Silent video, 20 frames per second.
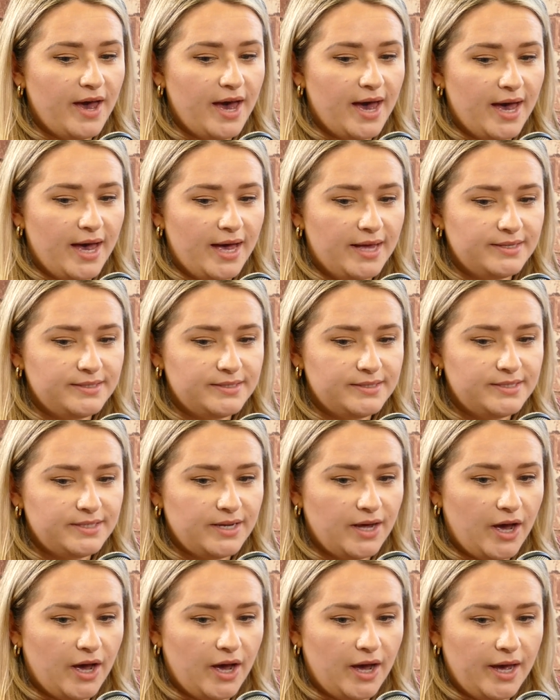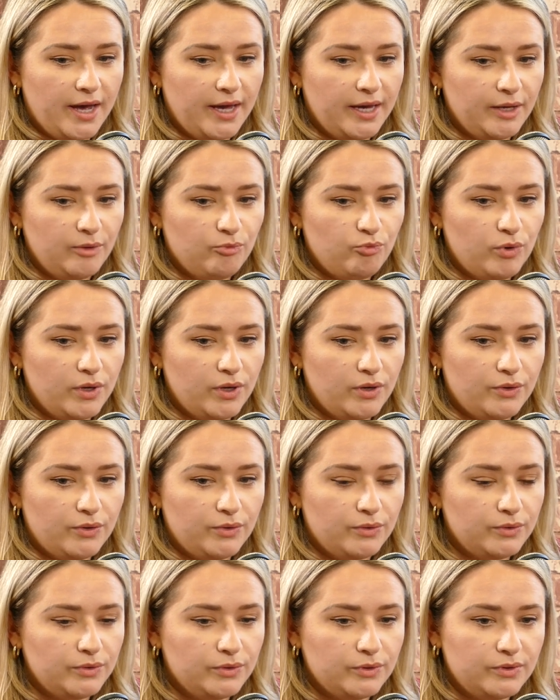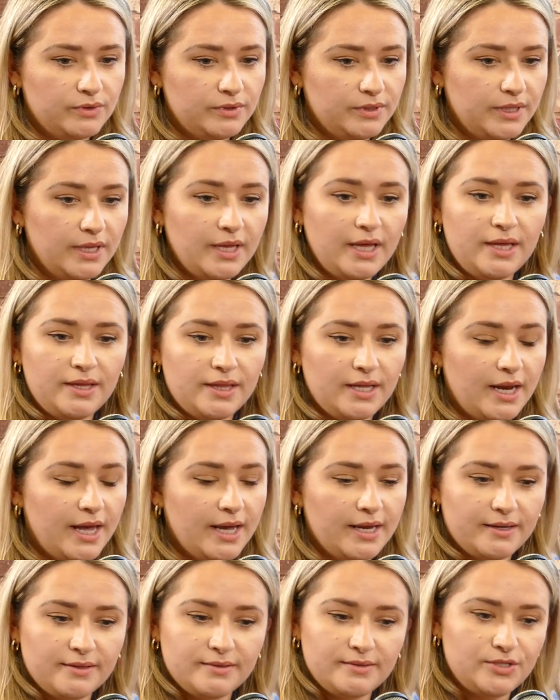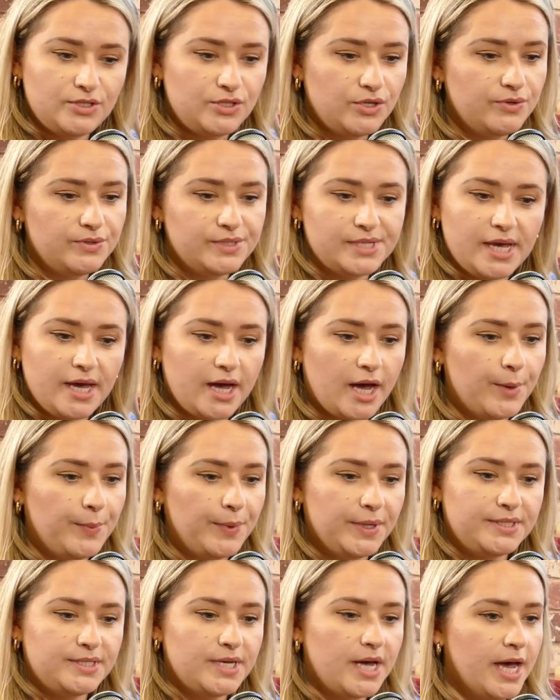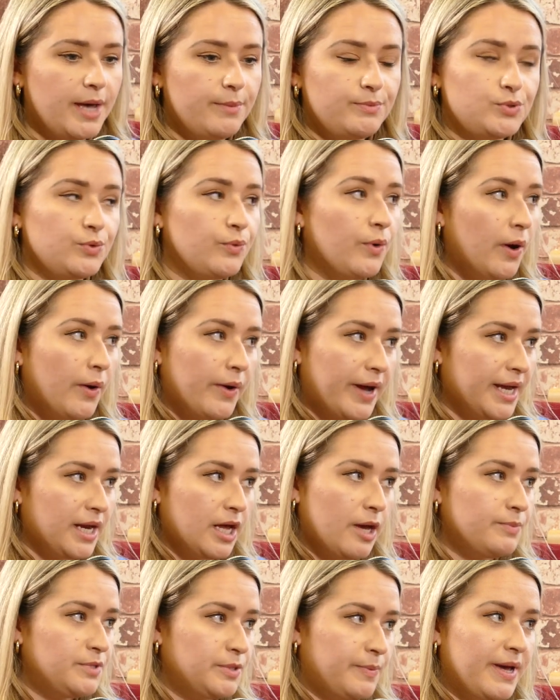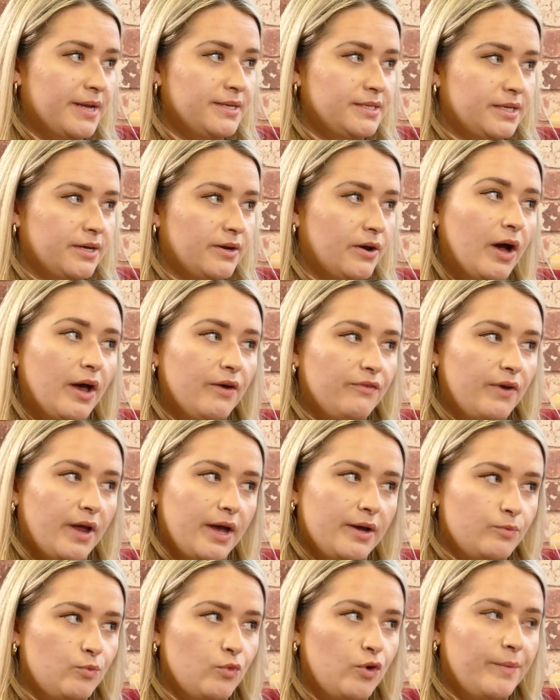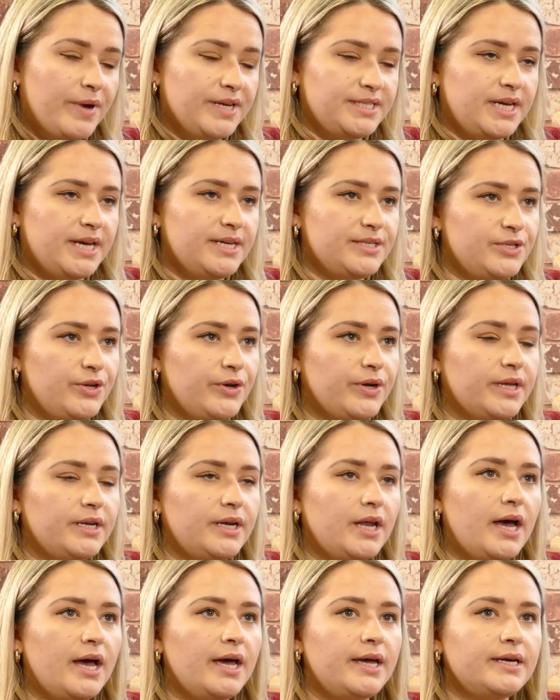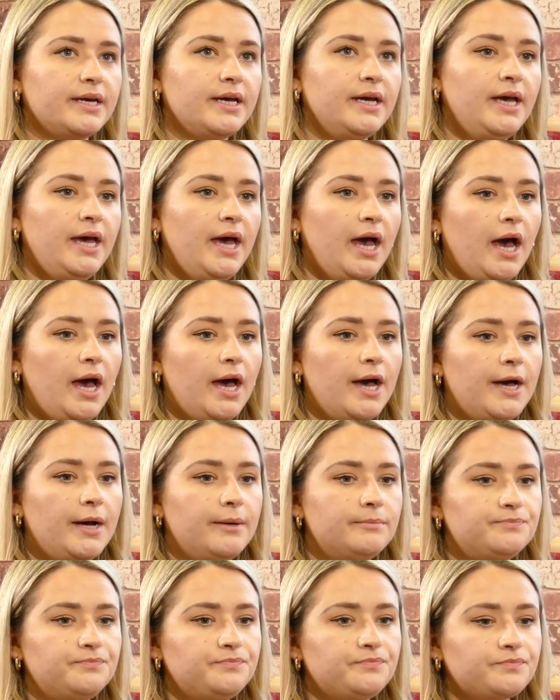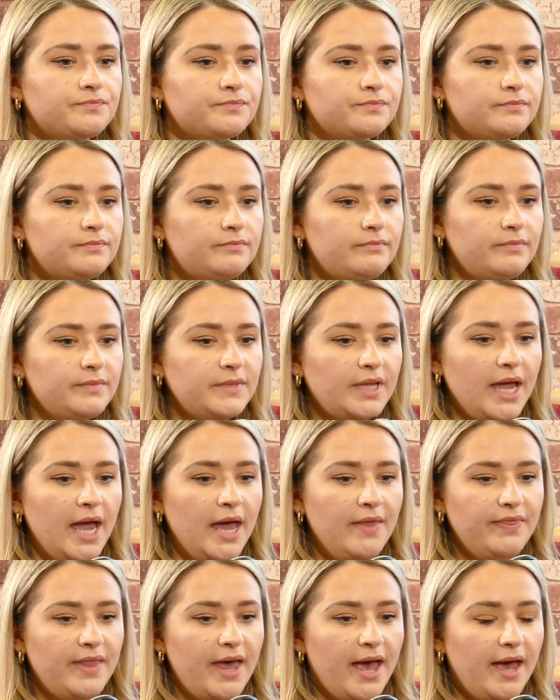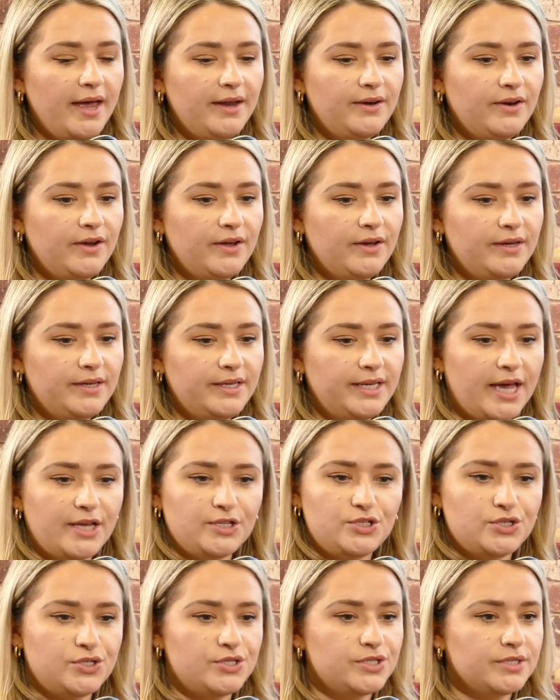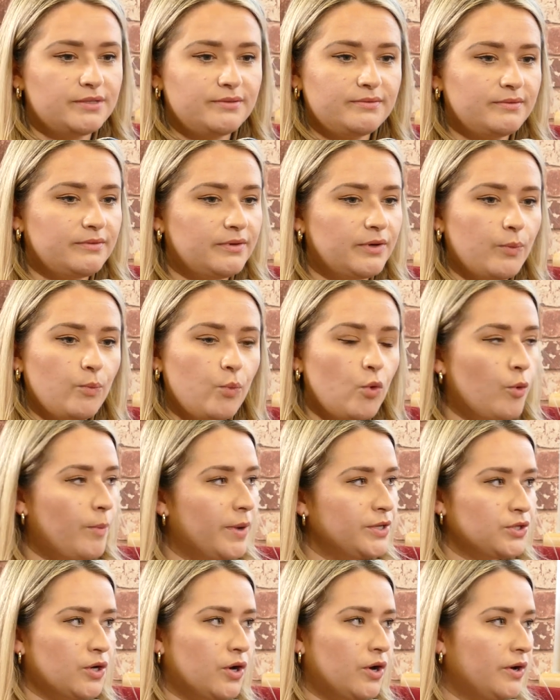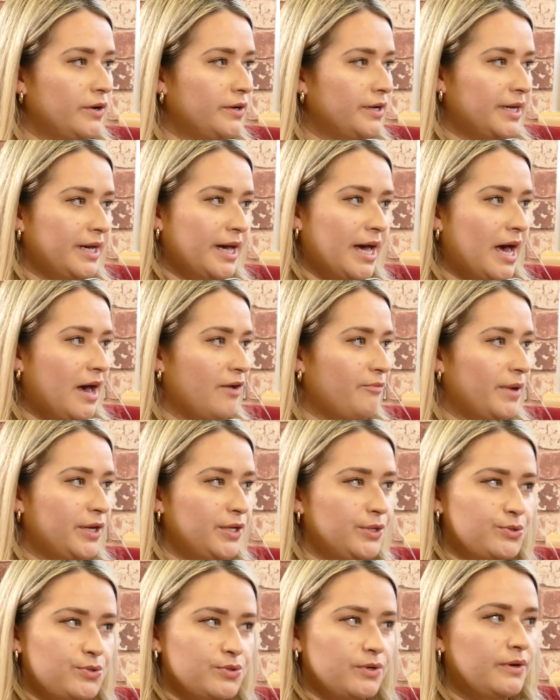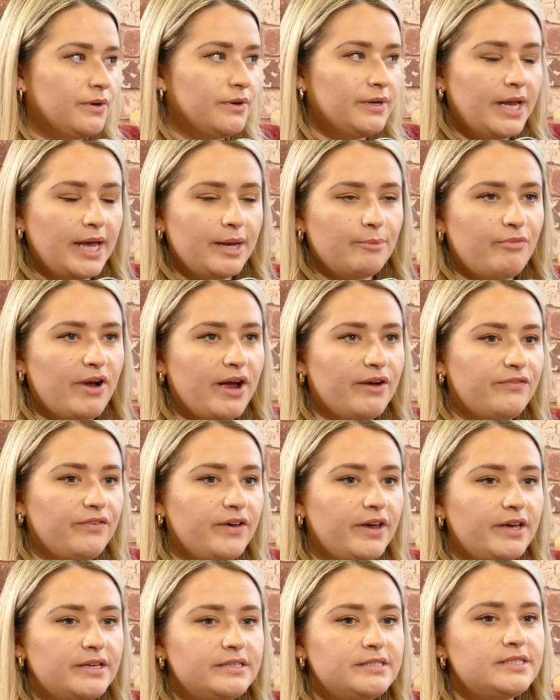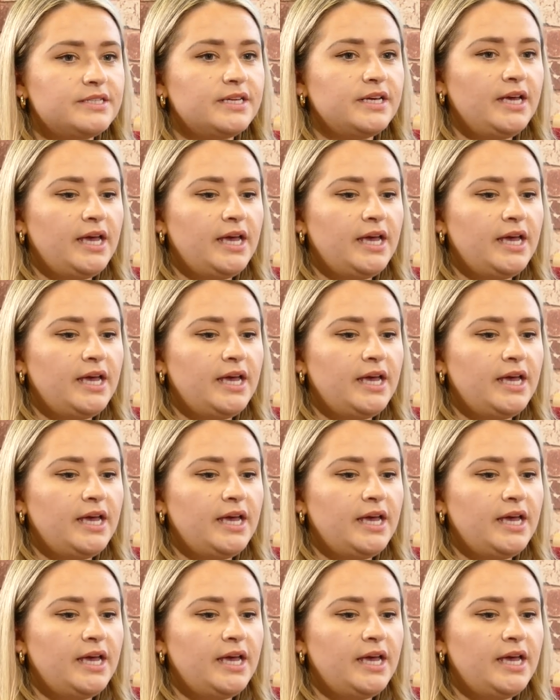and I will either like snooze it a couple of times, or I'll get up depending of like what my day is looking like. And then just walk my dog, have my usual like breakfast,